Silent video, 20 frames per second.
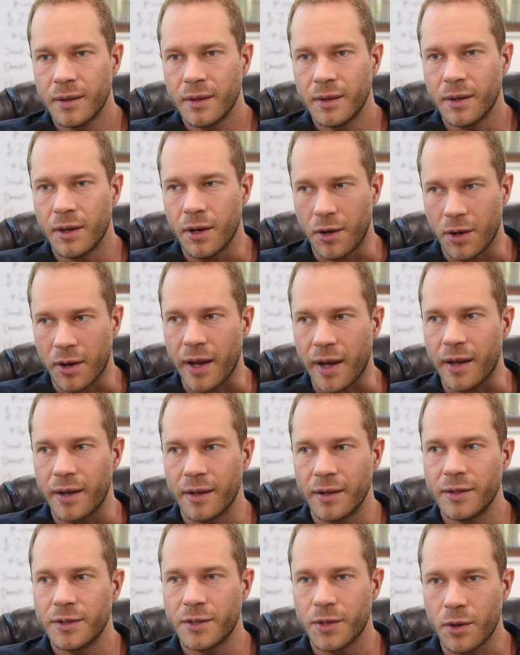Okay,
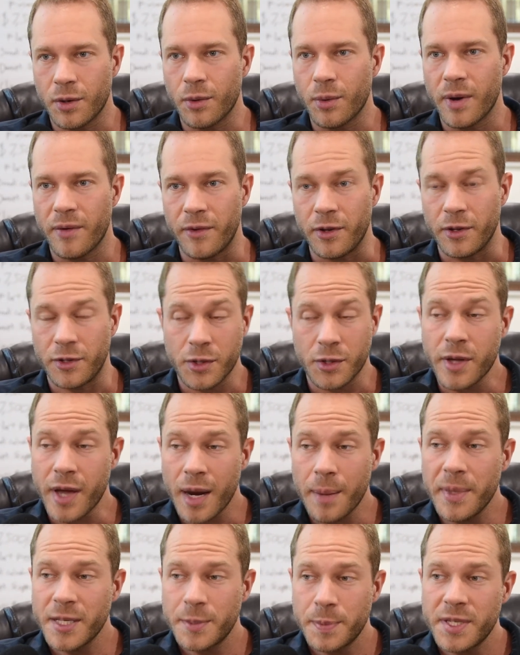total revenue. So you got to
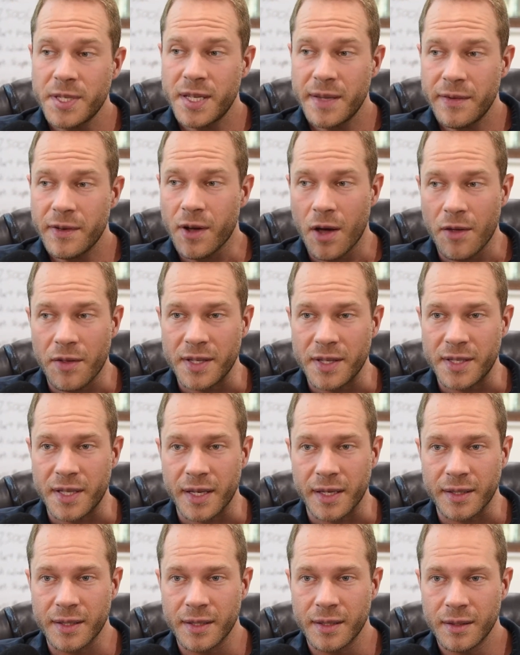be specific on these
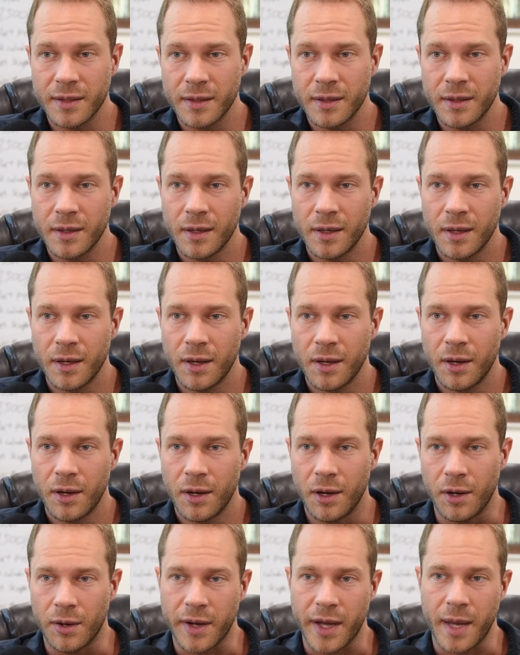things. Okay.
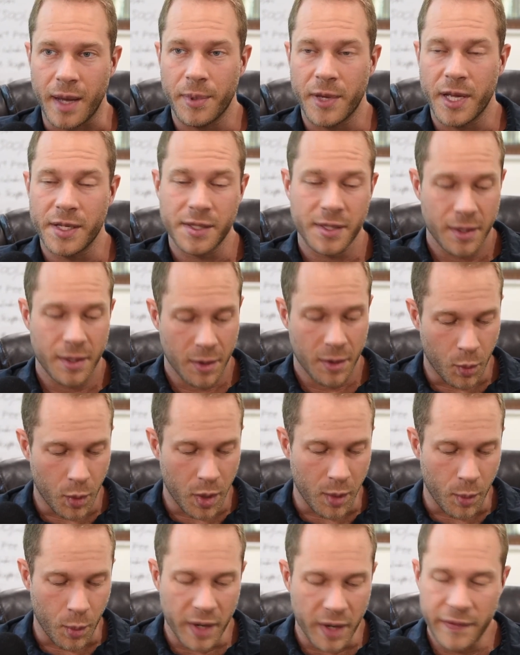Okay, because
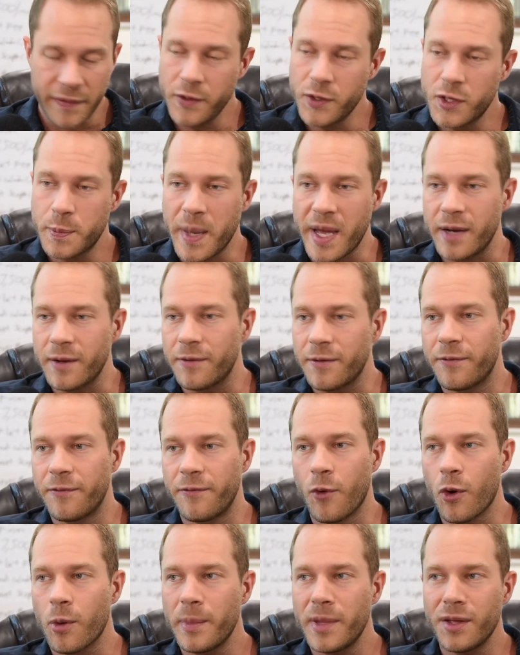what what if you spent
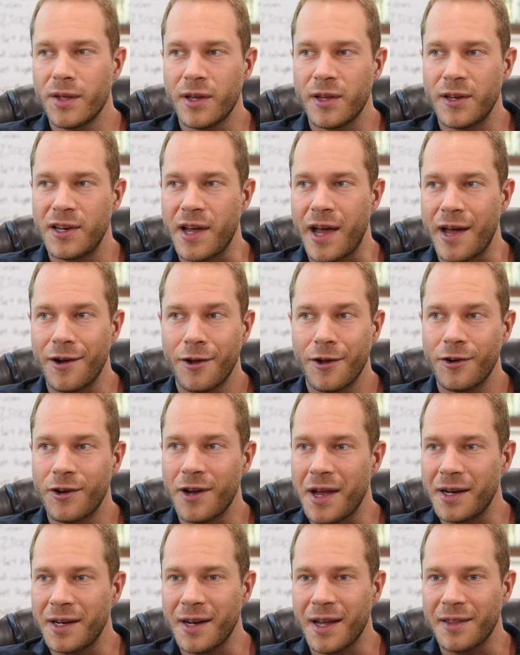four million nine hundred
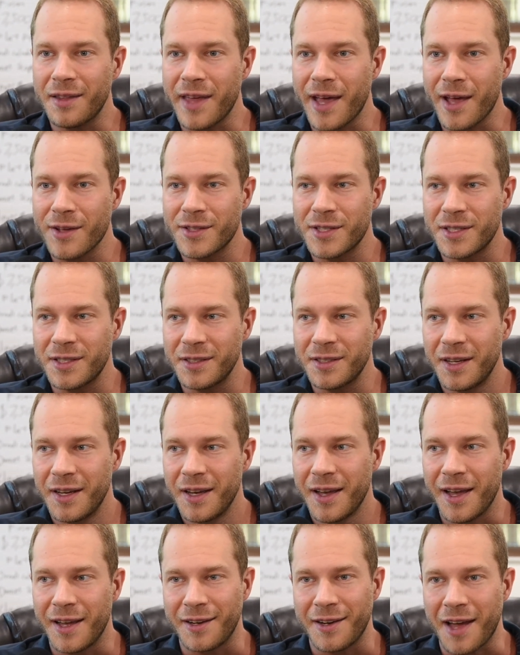ninety nine thousand
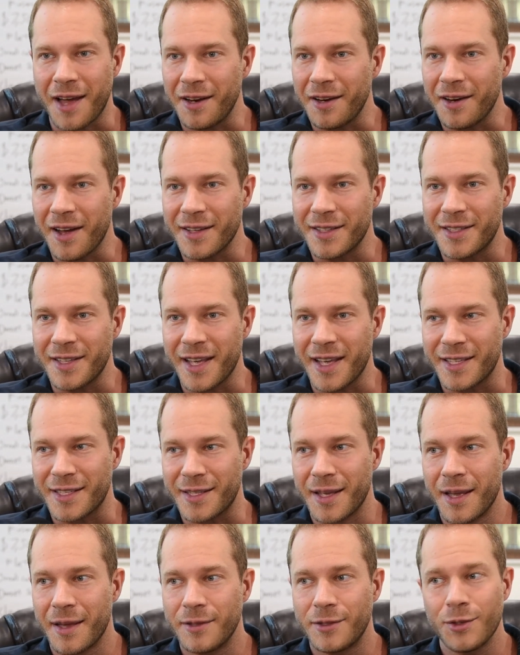and ninety nine cents,
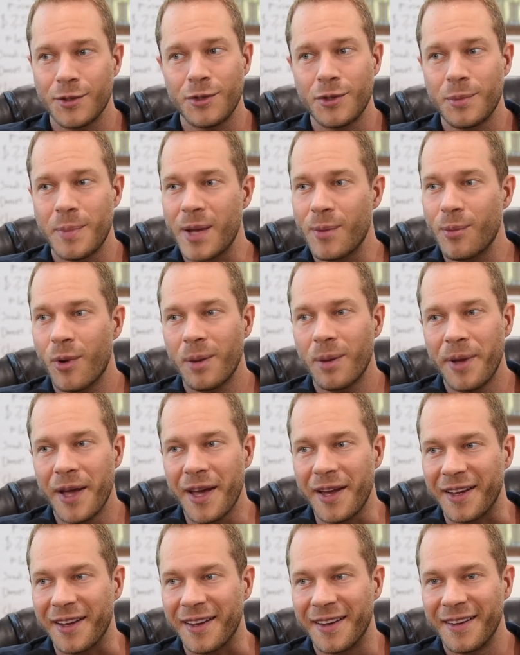dude? You made one
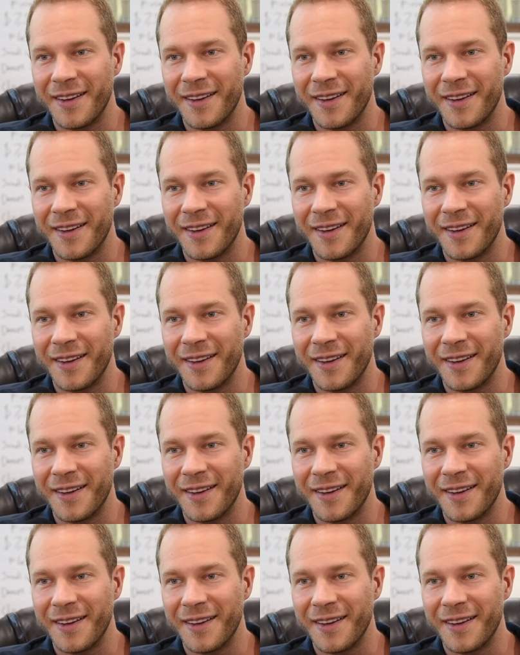penny.